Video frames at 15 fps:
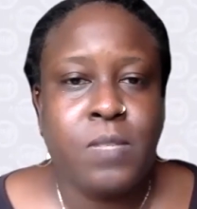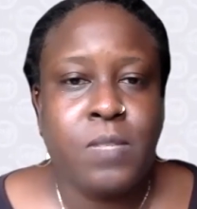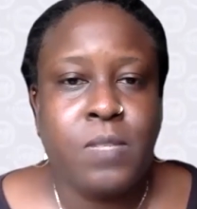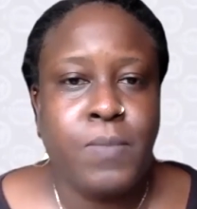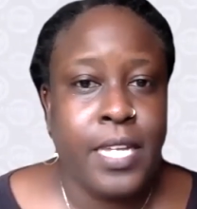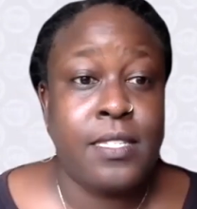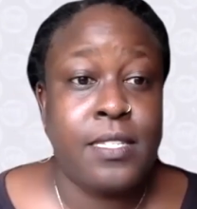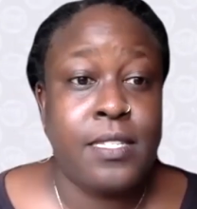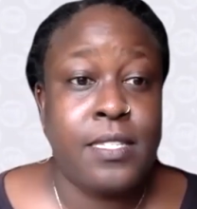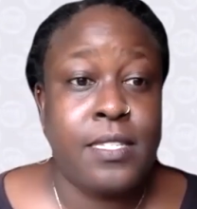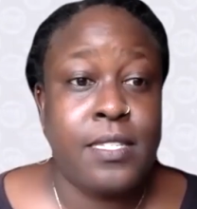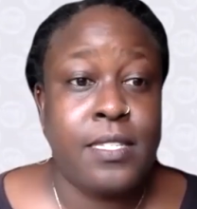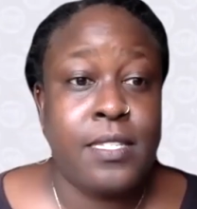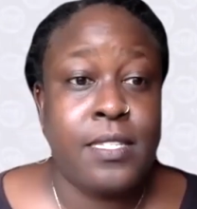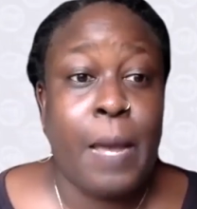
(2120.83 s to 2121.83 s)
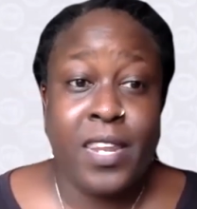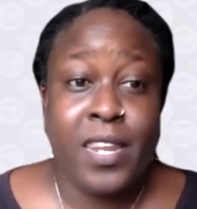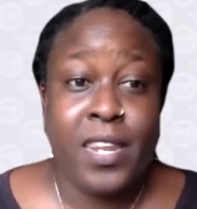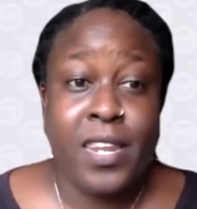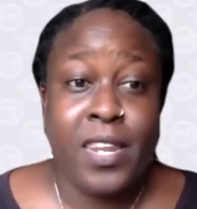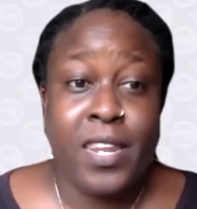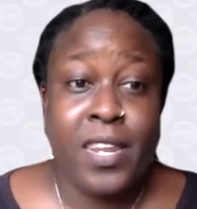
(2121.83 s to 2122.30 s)
students begin to
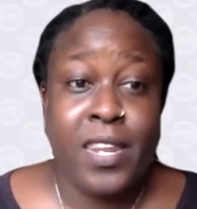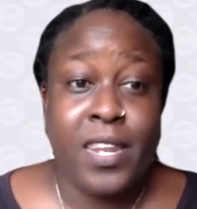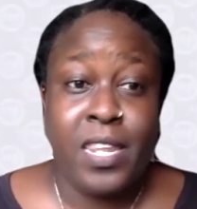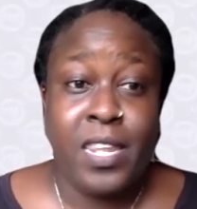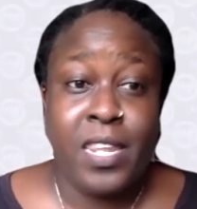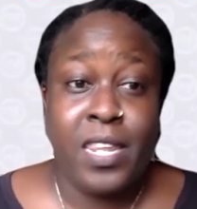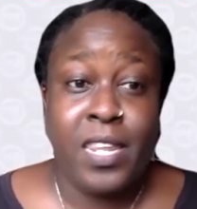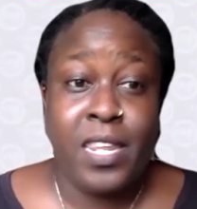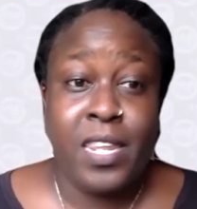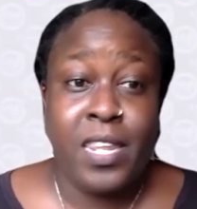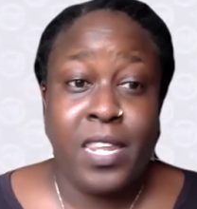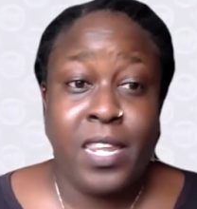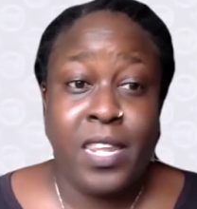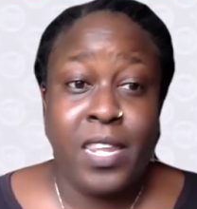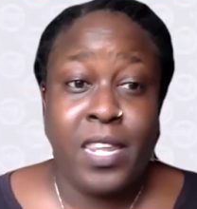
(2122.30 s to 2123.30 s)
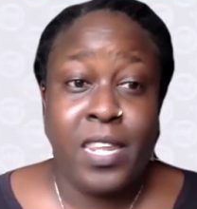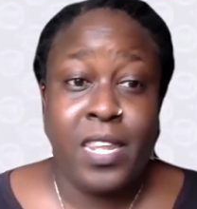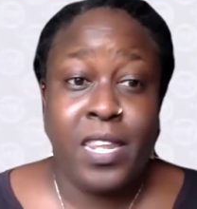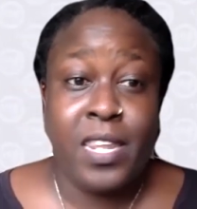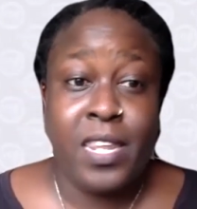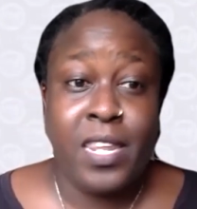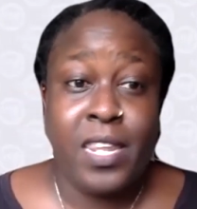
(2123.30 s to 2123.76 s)
separate themselves from the
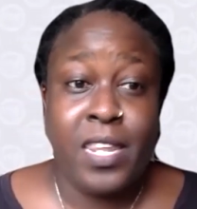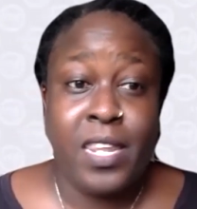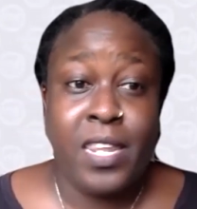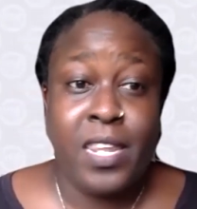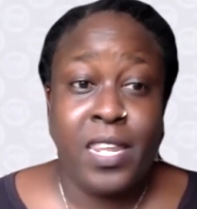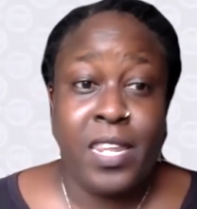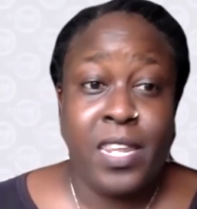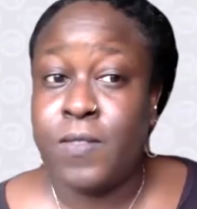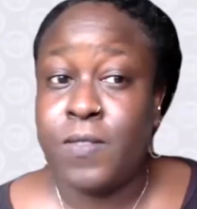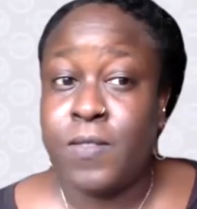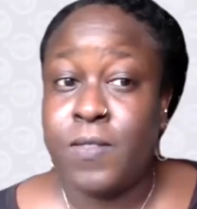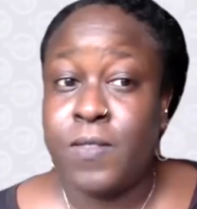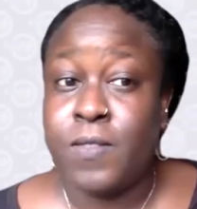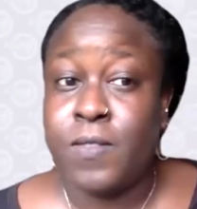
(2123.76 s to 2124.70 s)
institution actually.